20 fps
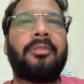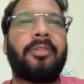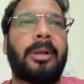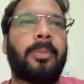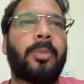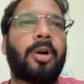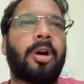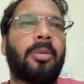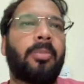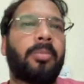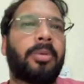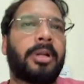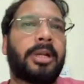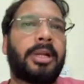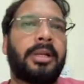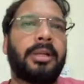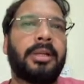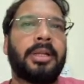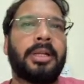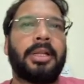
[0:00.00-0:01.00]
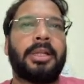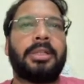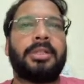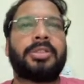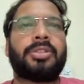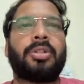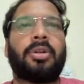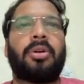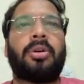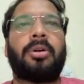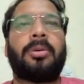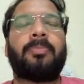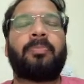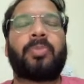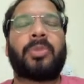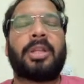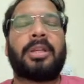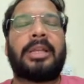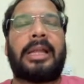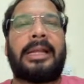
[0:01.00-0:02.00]
Web component. So
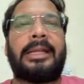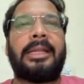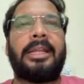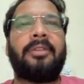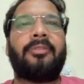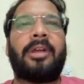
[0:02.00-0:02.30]
Lightning